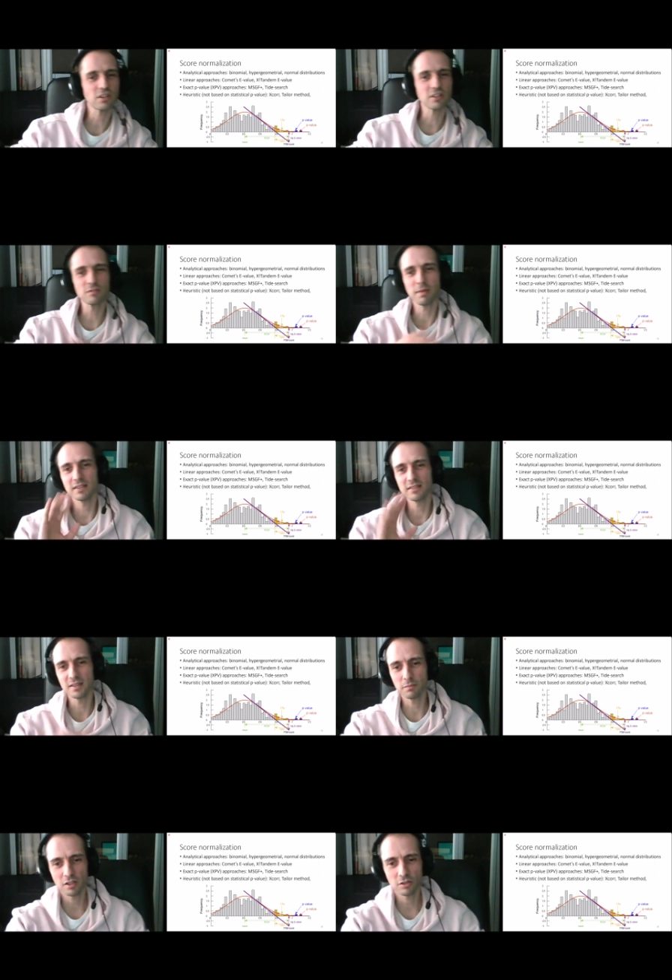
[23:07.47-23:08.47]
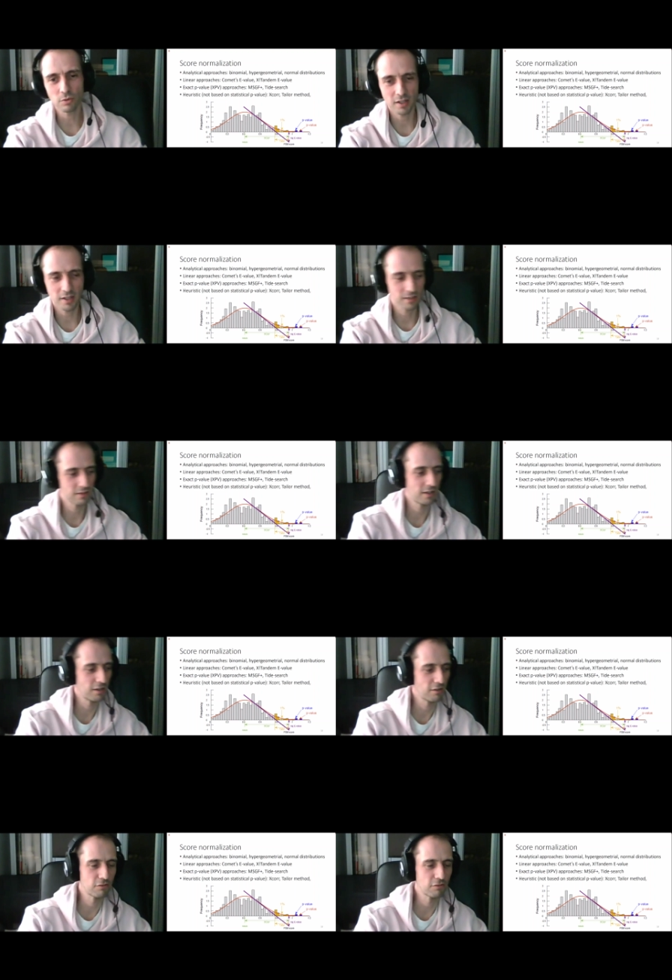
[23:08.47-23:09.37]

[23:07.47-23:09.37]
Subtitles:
just by simply looking at the